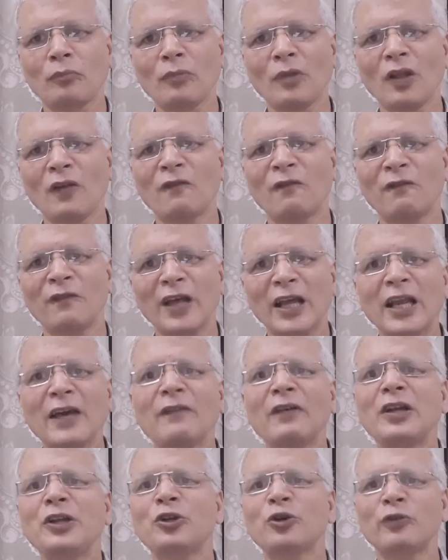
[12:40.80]

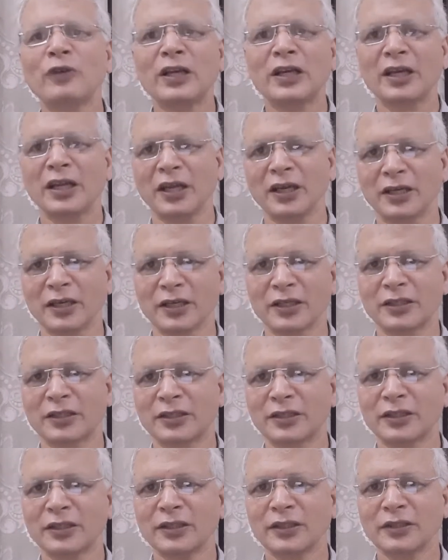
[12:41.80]
whenever you will need
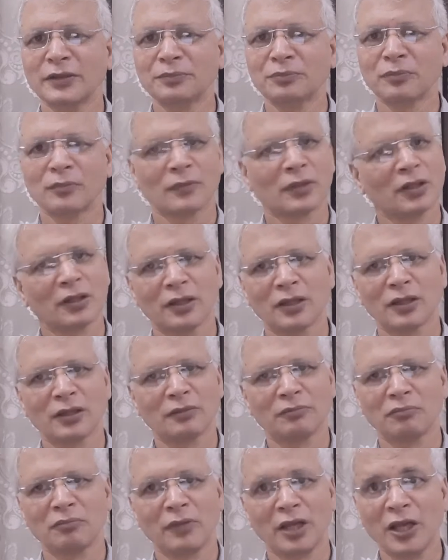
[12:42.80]
it,
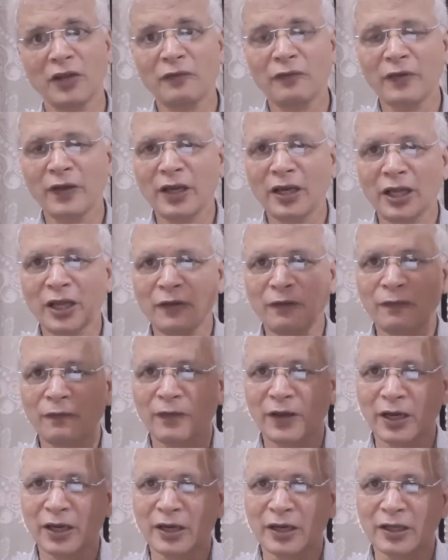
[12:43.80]
even if
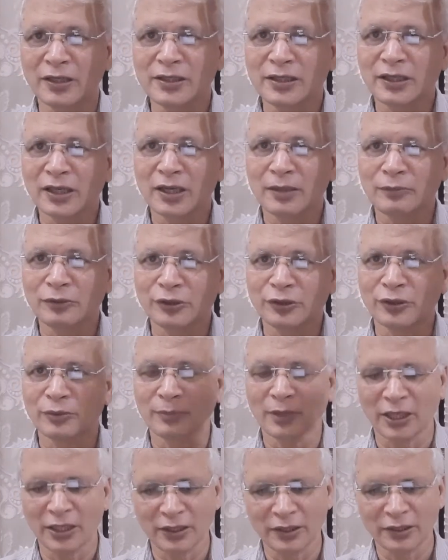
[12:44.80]
it doesn't come to your
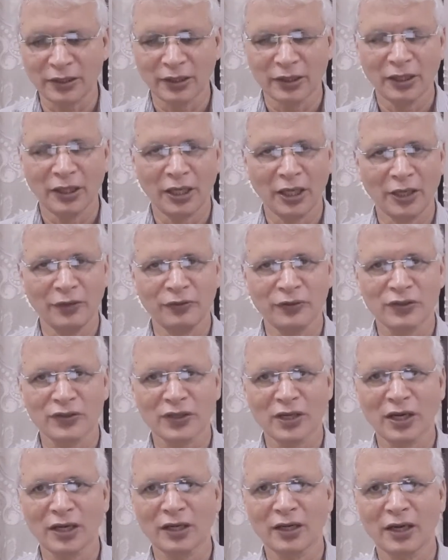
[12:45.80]
mind, if you
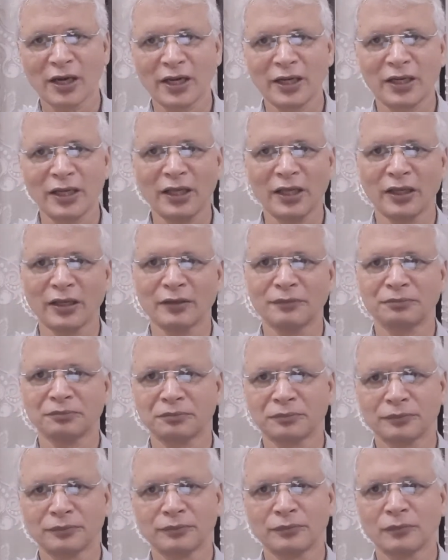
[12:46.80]
start writing,
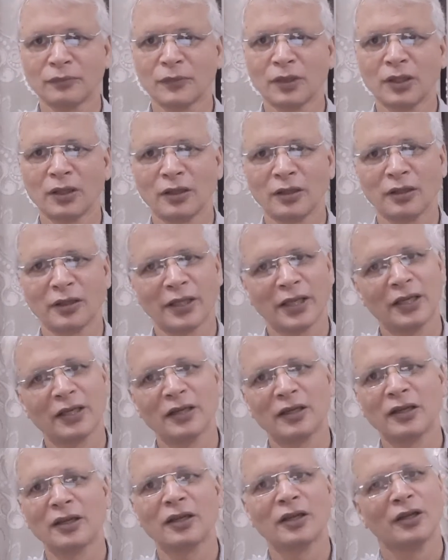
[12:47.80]

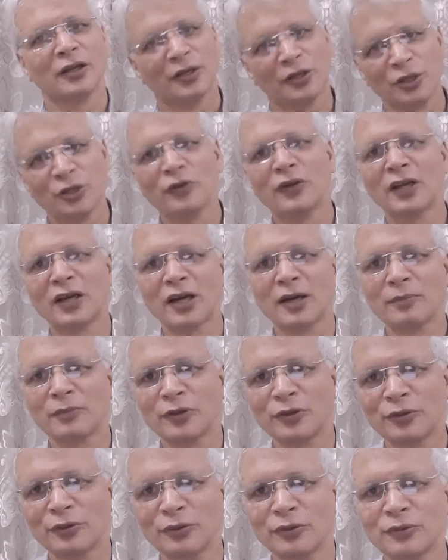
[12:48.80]
then you will
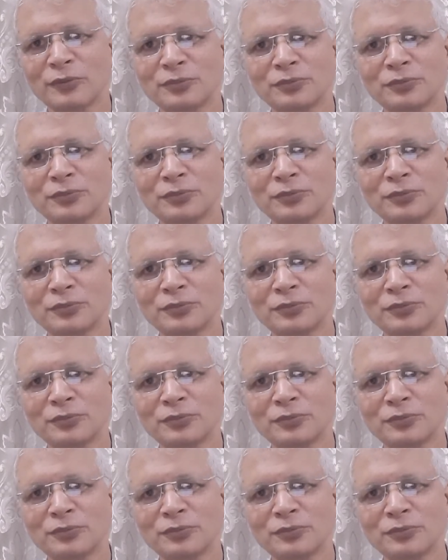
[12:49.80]
come to